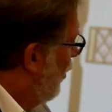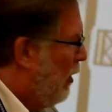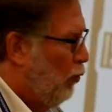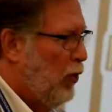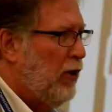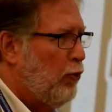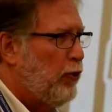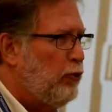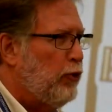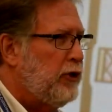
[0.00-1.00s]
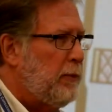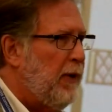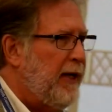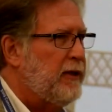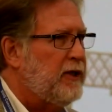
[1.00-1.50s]
what, what are we really
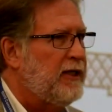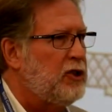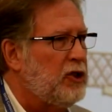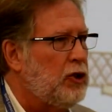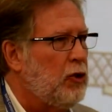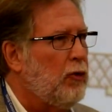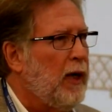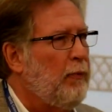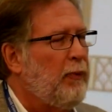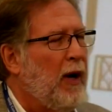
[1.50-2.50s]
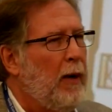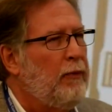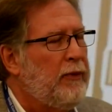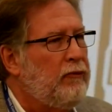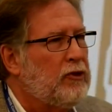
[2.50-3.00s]
paying attention to? And I,
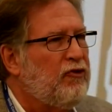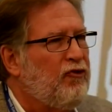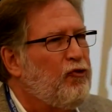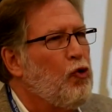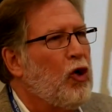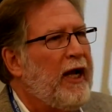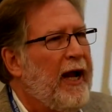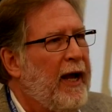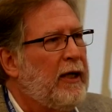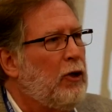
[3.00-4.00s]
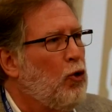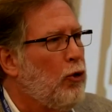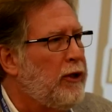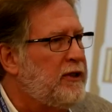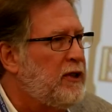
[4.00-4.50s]
I believe there's four
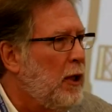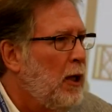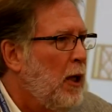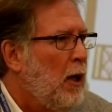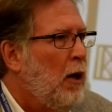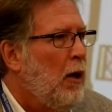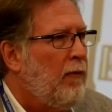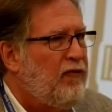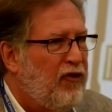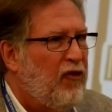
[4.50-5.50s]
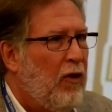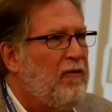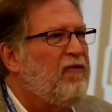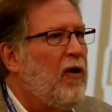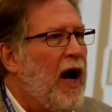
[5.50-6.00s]
categories of,
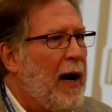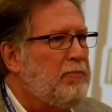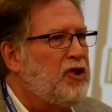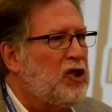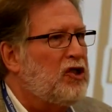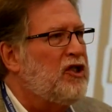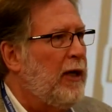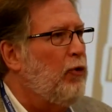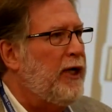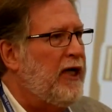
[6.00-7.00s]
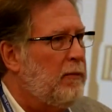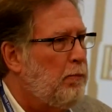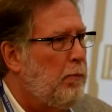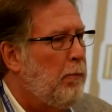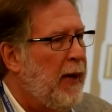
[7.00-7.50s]
of objects that we
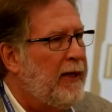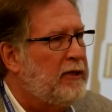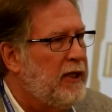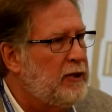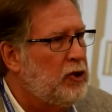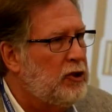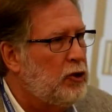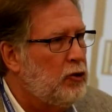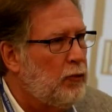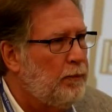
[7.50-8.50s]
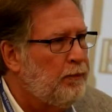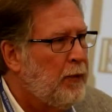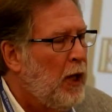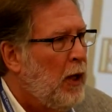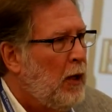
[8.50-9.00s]
can pay attention to.
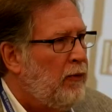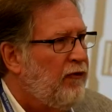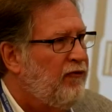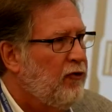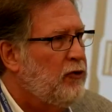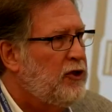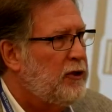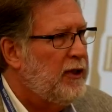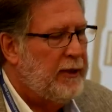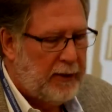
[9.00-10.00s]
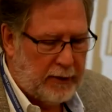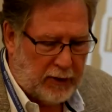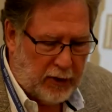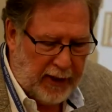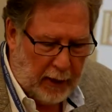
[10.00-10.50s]
The first
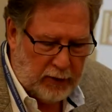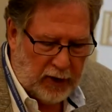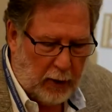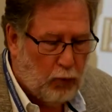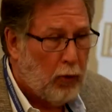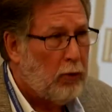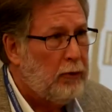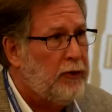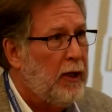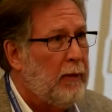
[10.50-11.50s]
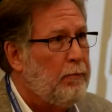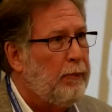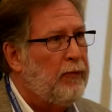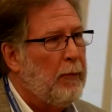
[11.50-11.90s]
is the outside world, and I'm